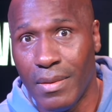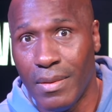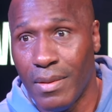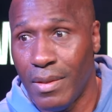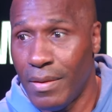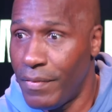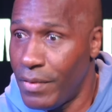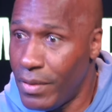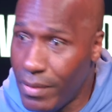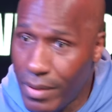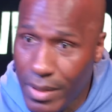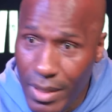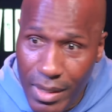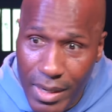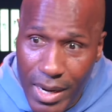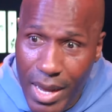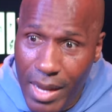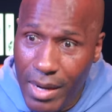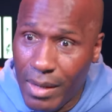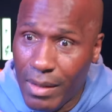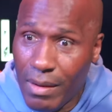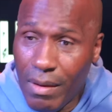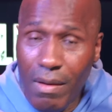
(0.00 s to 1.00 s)
If you hear
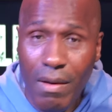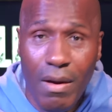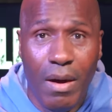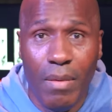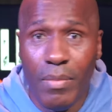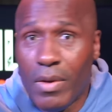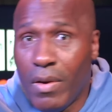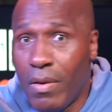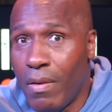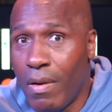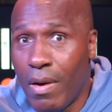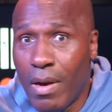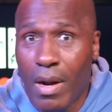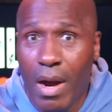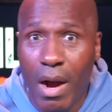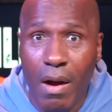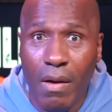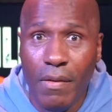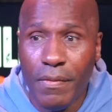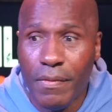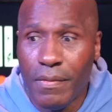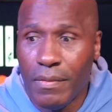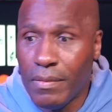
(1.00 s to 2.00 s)
that alarm going
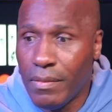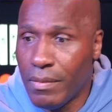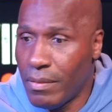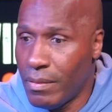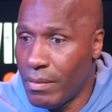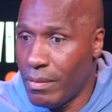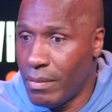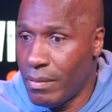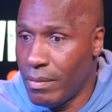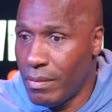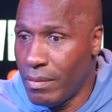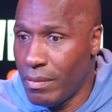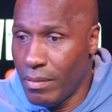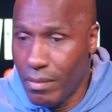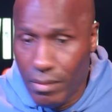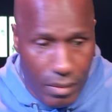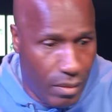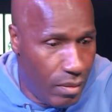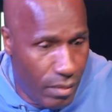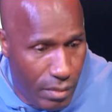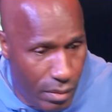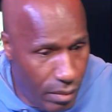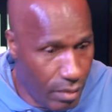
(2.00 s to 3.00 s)
off,
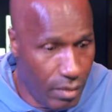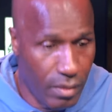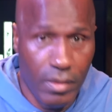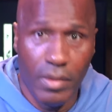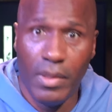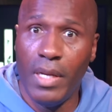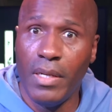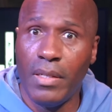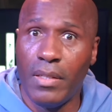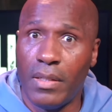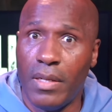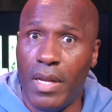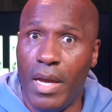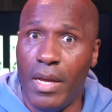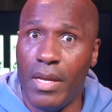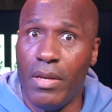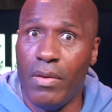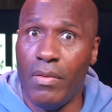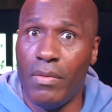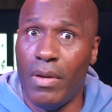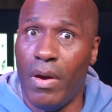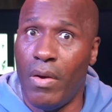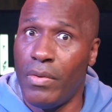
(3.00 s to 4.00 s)
next thing
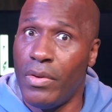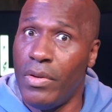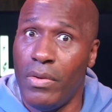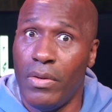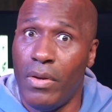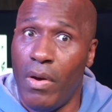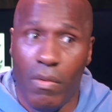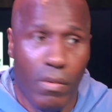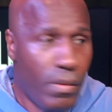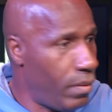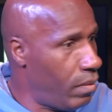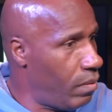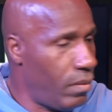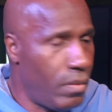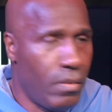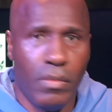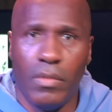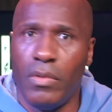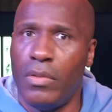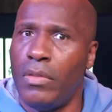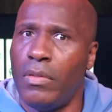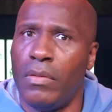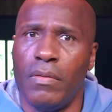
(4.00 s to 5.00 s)
you know, you know,
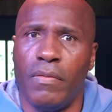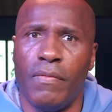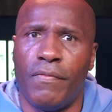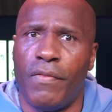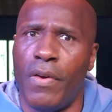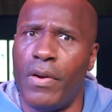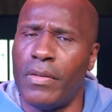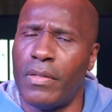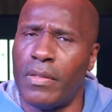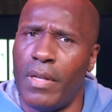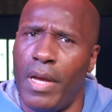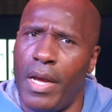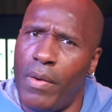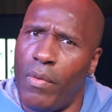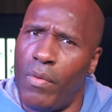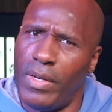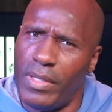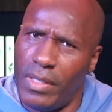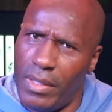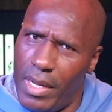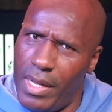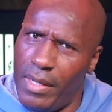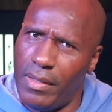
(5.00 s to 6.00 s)
first thing,
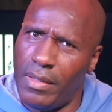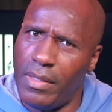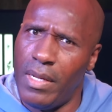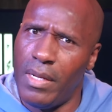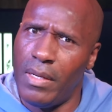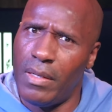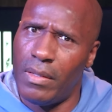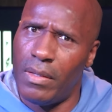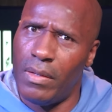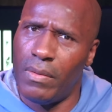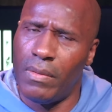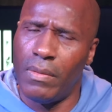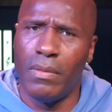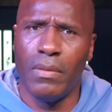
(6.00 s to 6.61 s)
what's instincts do?